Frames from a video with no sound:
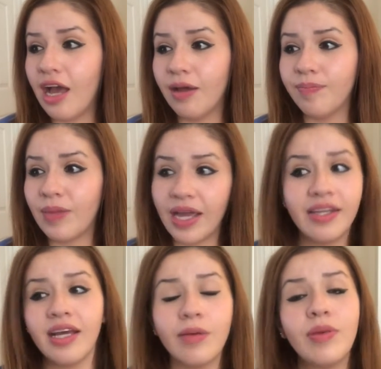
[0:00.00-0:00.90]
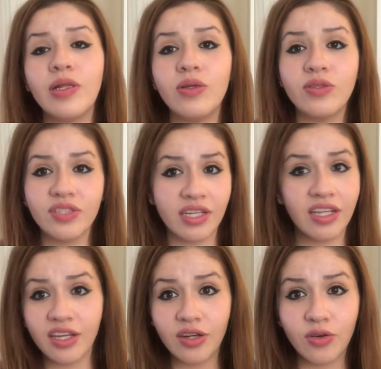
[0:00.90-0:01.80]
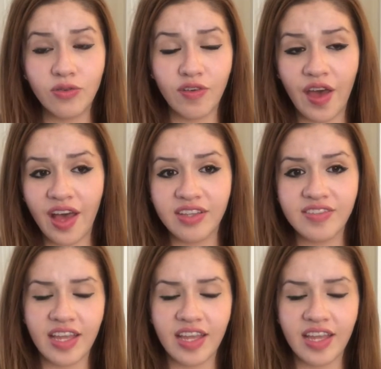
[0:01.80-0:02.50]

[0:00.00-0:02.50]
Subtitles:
I might not be losing it all fast,